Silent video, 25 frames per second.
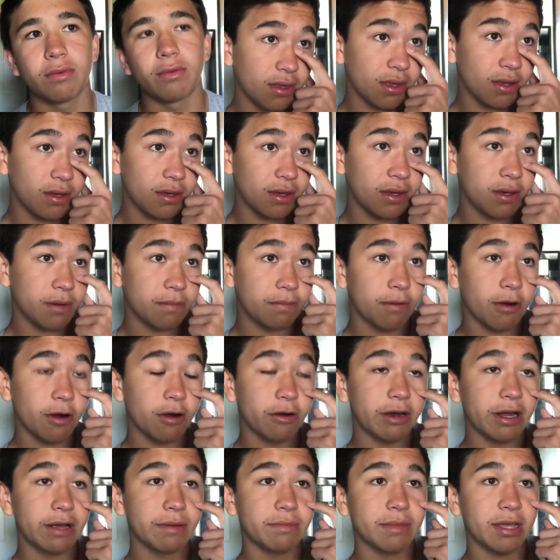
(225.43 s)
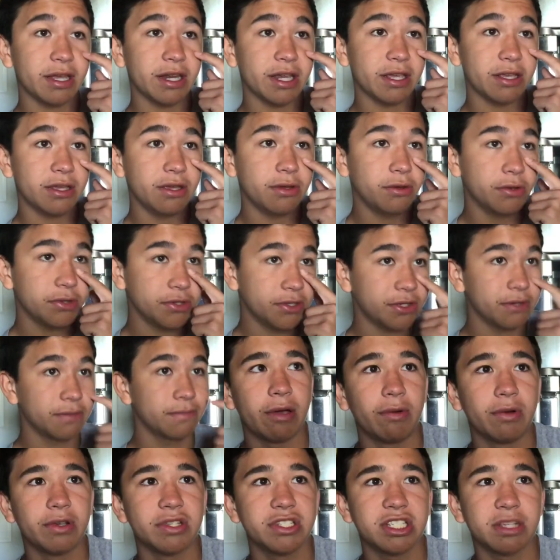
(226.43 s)
The program that I used,
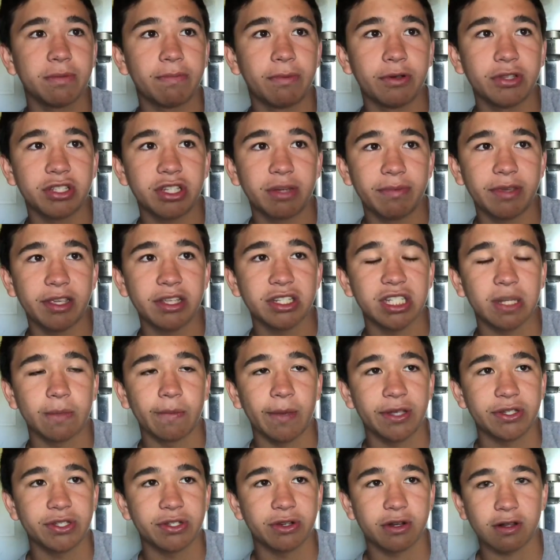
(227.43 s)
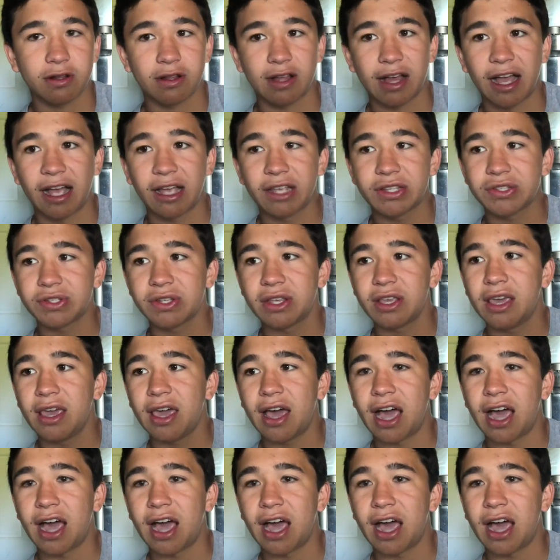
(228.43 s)
it was supposed to be a semester class.